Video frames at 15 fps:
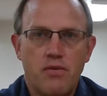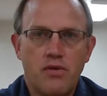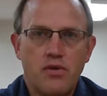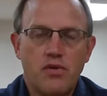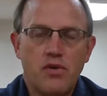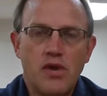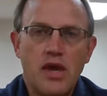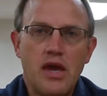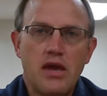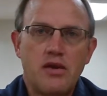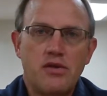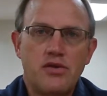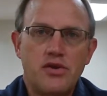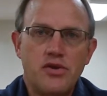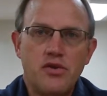You
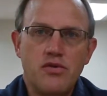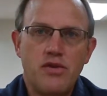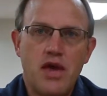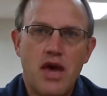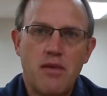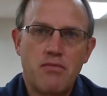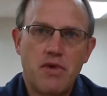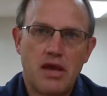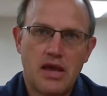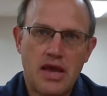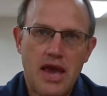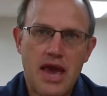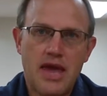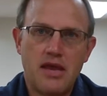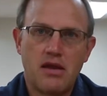can't do that
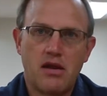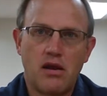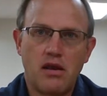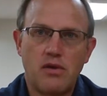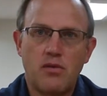mechanically